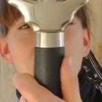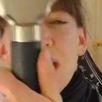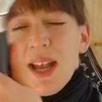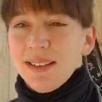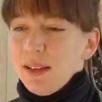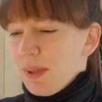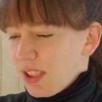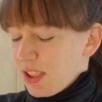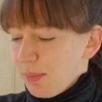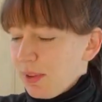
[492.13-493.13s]
As I
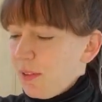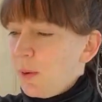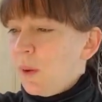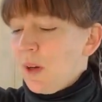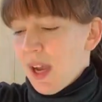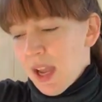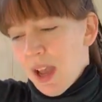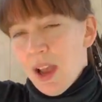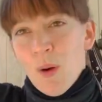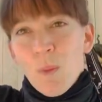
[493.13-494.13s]
mentioned before,
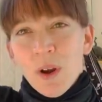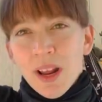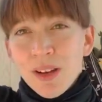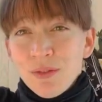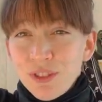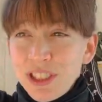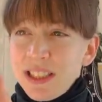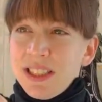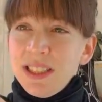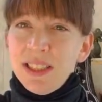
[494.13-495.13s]
what I
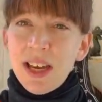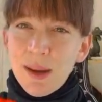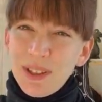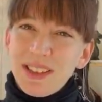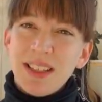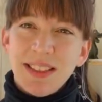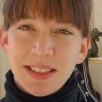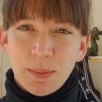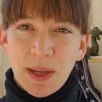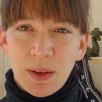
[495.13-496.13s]
really am excited
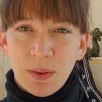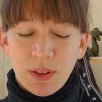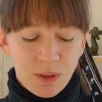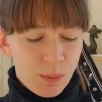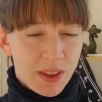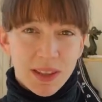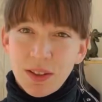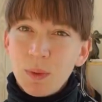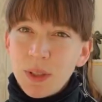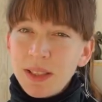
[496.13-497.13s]
about with this
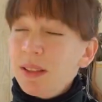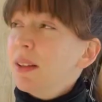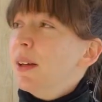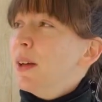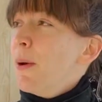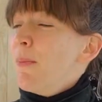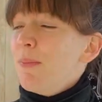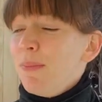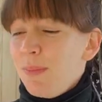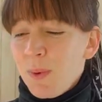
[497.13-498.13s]
one,
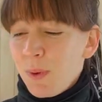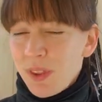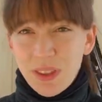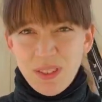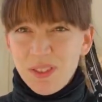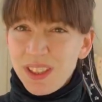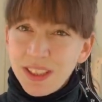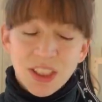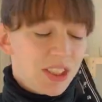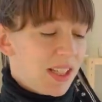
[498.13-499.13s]
more than the finish,
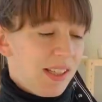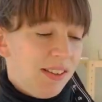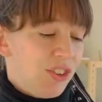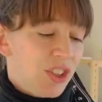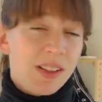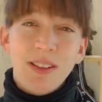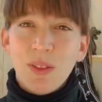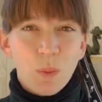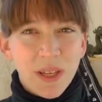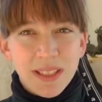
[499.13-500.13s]
is just the
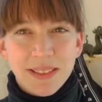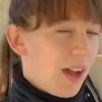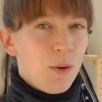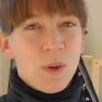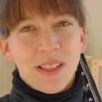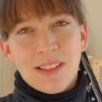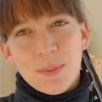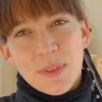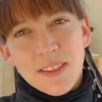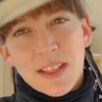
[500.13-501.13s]
weight. I want
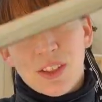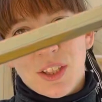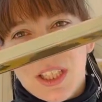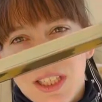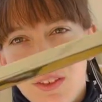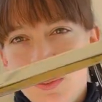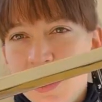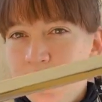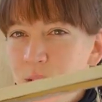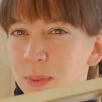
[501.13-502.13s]
something that's gonna give me a
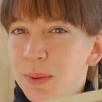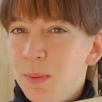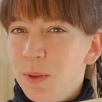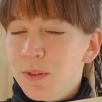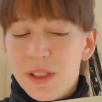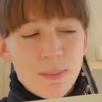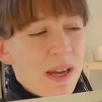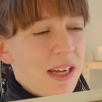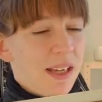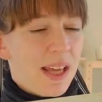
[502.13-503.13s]
little bit more feedback
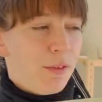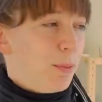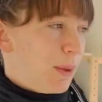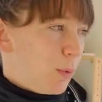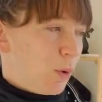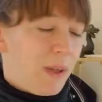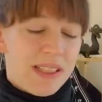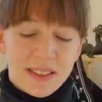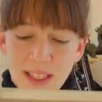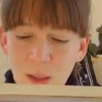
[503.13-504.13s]
and have a bit more weight.
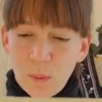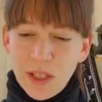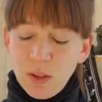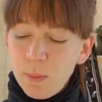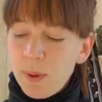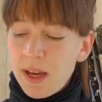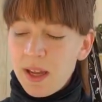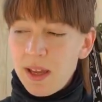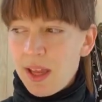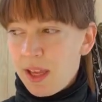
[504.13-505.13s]
And when you buy
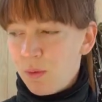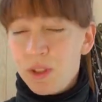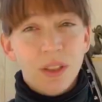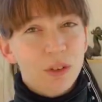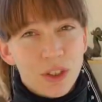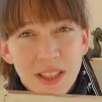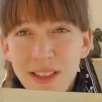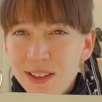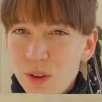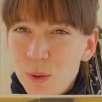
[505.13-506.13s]
a real training
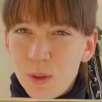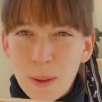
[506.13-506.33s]
sword,